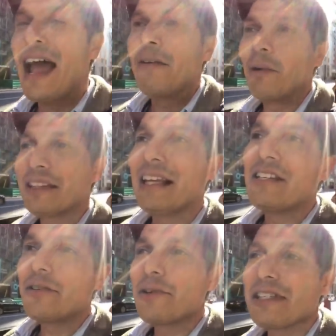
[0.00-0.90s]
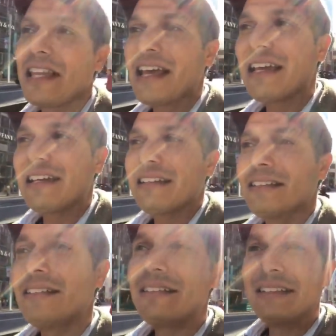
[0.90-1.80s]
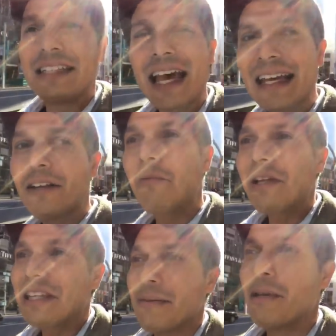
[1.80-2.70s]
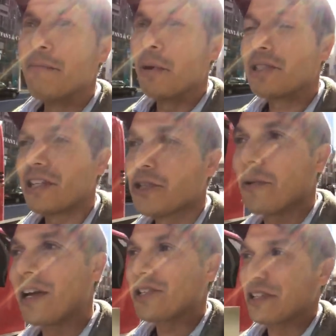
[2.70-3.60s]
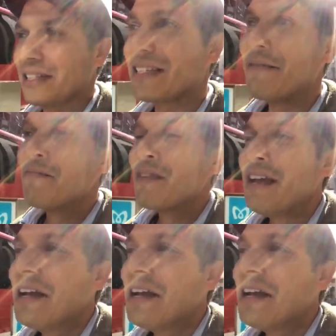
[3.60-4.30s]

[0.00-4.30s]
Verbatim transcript: And what they do is they take it with them in most situations.